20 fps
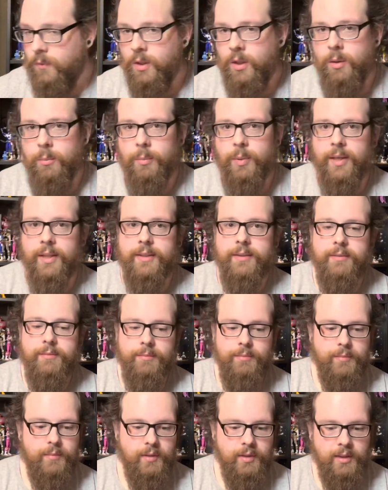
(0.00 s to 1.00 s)
But
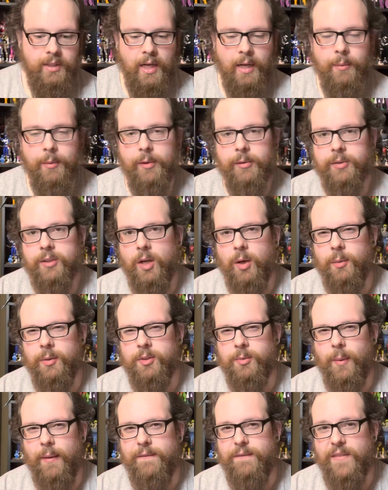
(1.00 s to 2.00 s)
Tommy was
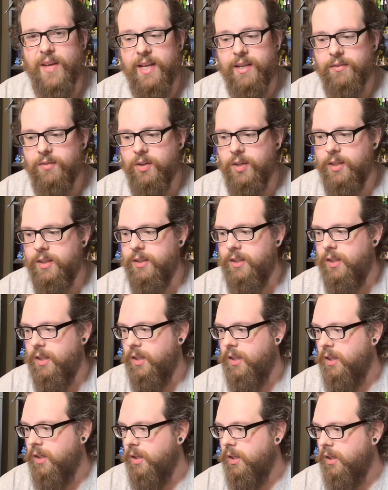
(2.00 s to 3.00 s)
always my favorite.
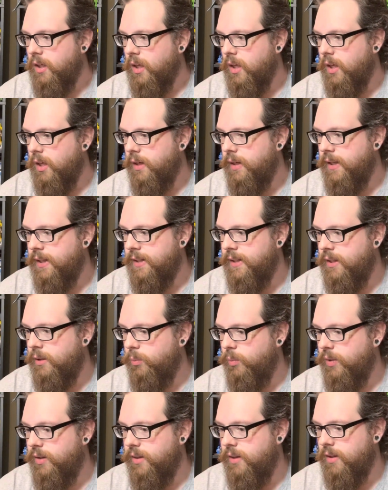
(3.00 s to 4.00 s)
And
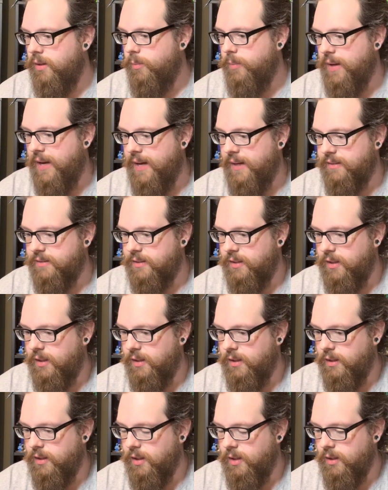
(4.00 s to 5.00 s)
then with the
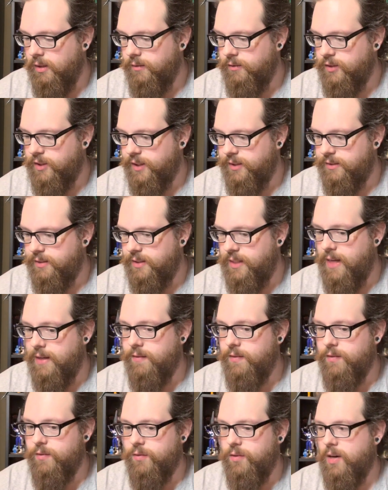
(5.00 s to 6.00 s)
passing of Jason
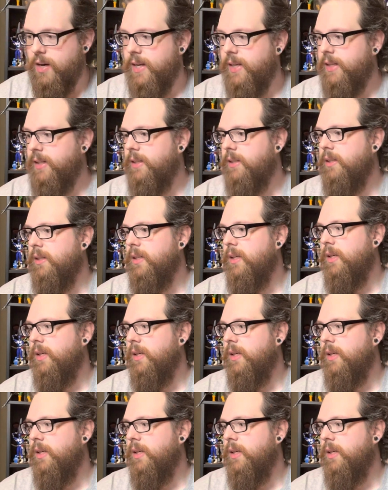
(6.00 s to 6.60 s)
David Frank,